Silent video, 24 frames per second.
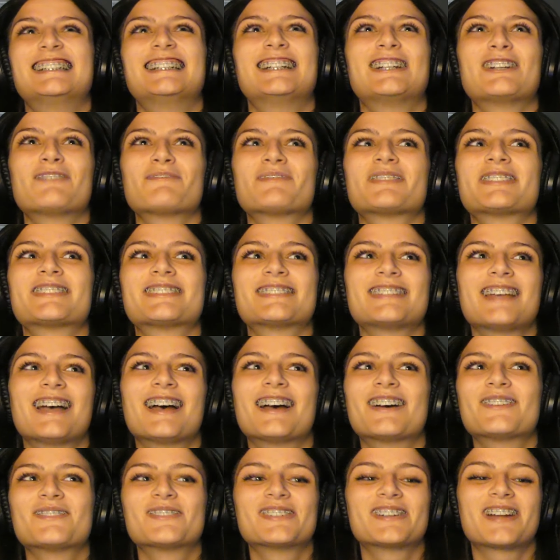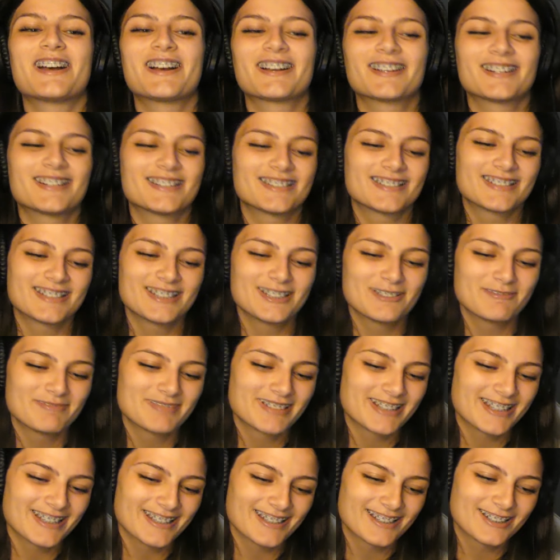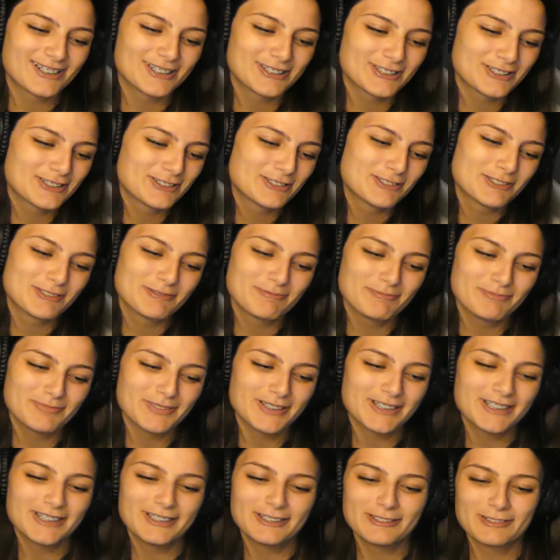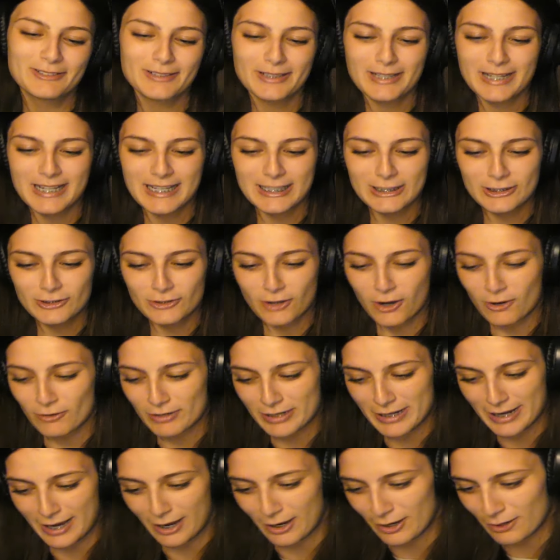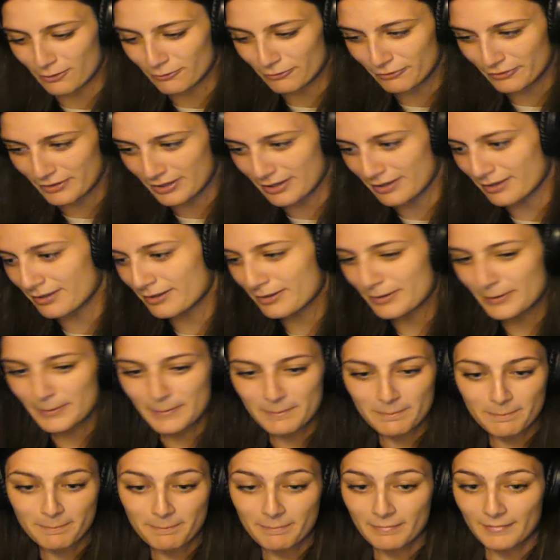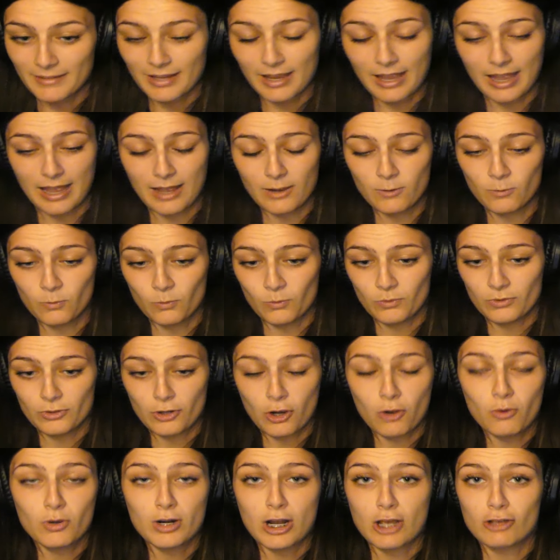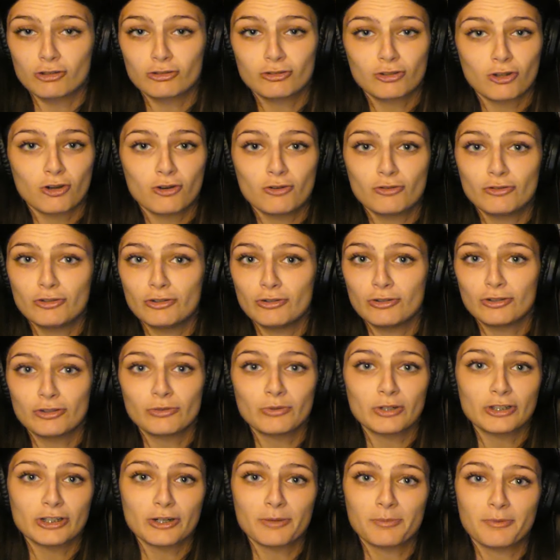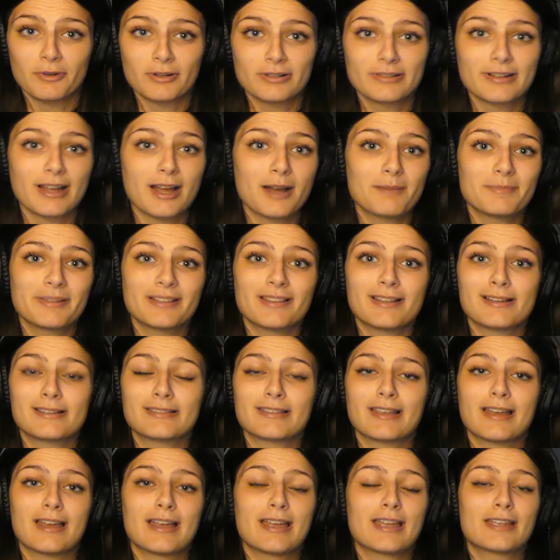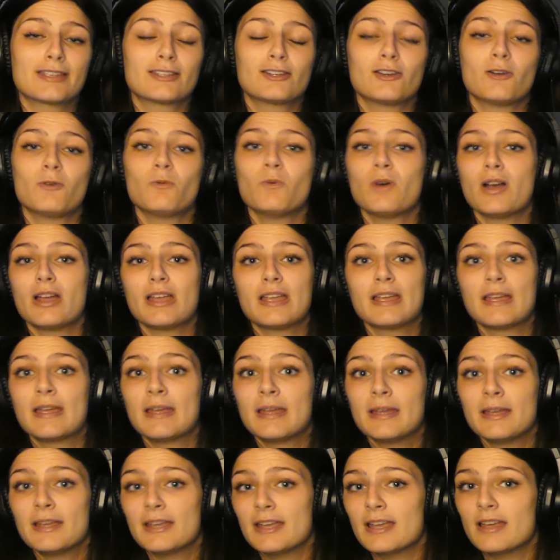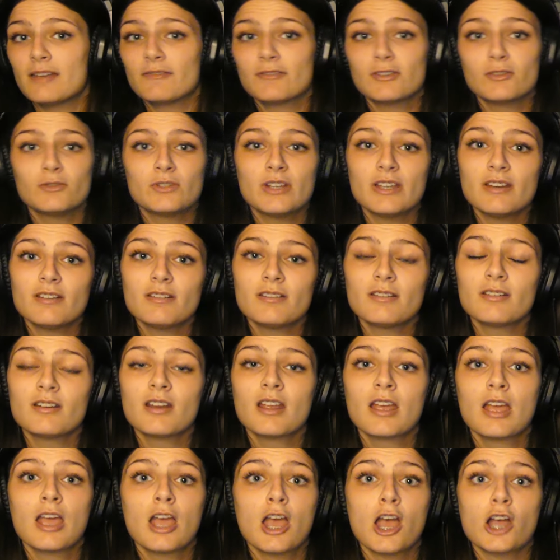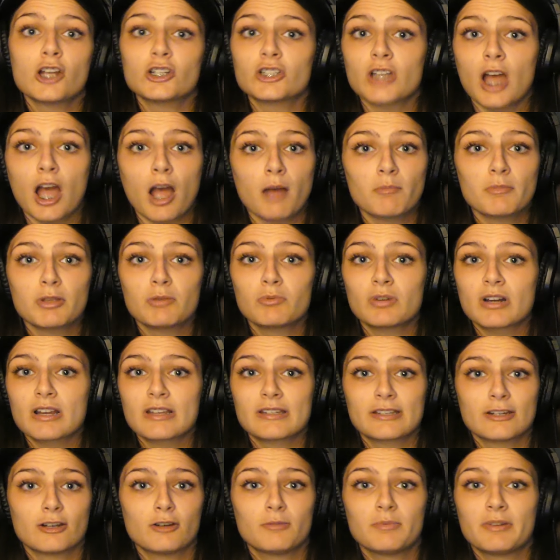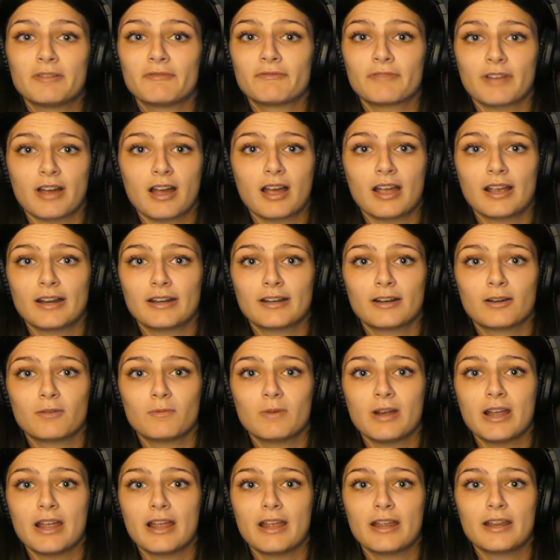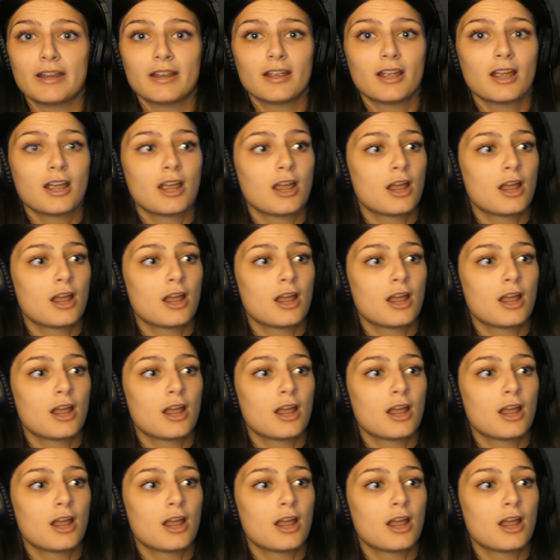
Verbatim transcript: And I'm sad we're not going to see him again. But sorry, Alfie. No one else told you to switch up on Tommy like that. And you know what? If you didn't, Tommy would have still been fine in a way.